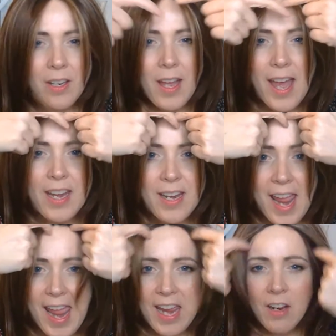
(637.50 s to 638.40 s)
at an
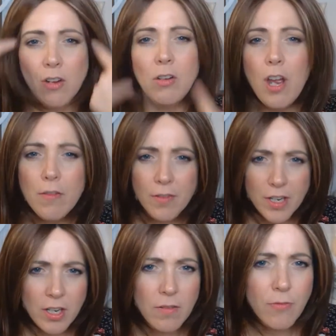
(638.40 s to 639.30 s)
angle over
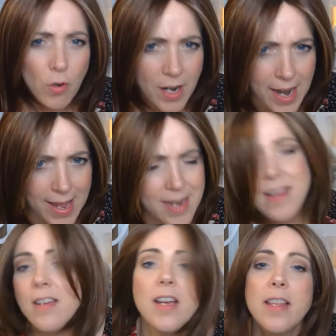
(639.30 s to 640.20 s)
your
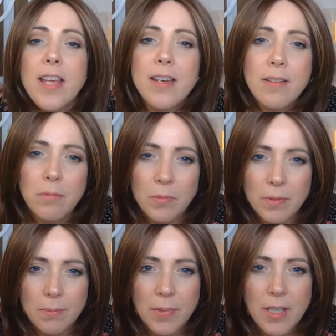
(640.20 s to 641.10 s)
forehead, that
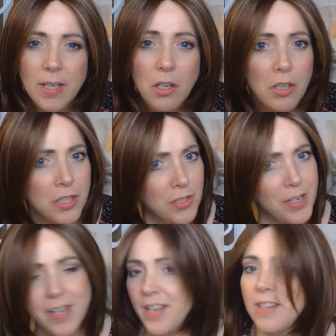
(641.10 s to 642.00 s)
it looks
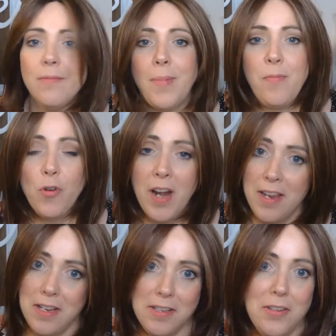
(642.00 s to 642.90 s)
good. My
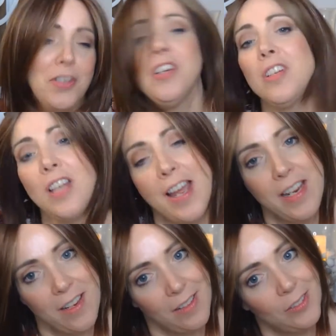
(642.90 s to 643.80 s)
forehead doesn't look
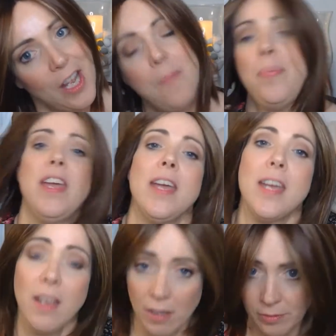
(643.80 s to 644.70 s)
like a
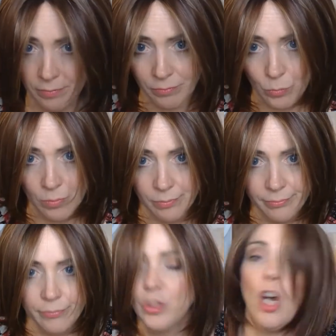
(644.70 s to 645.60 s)
big,
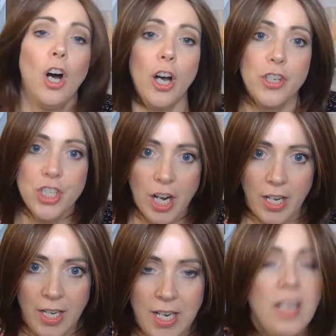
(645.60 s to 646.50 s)
tall,
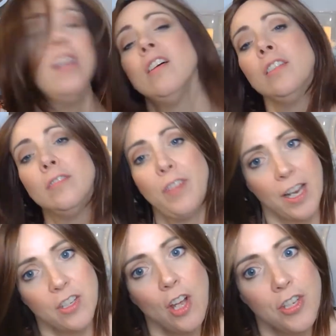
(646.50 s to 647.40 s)
shiny
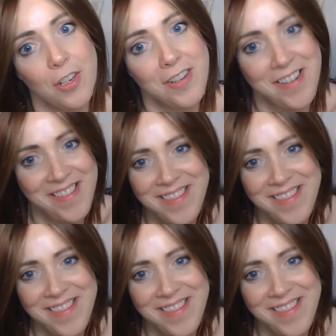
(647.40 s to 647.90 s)
flying saucer.